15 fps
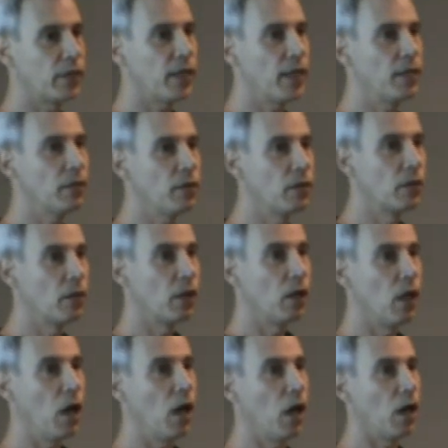again
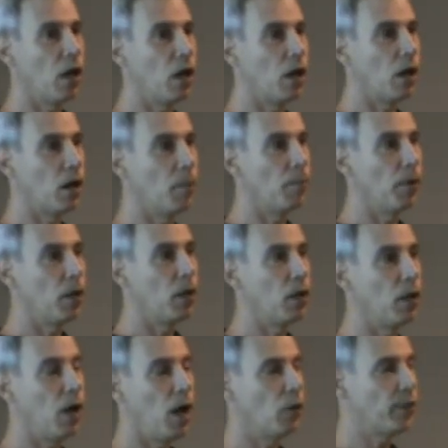
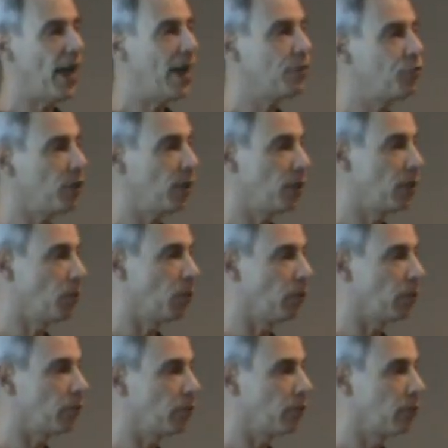how the handshaking
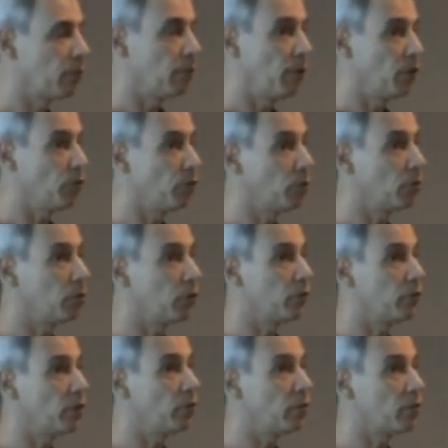works when you talk to the
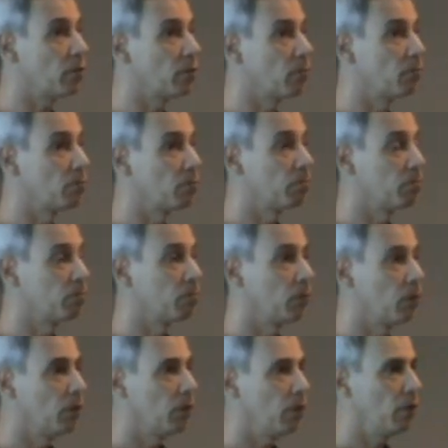SIS.
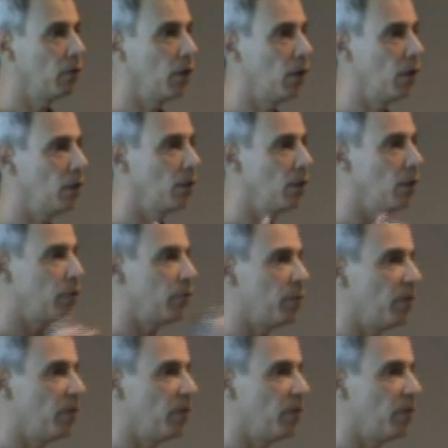Here's a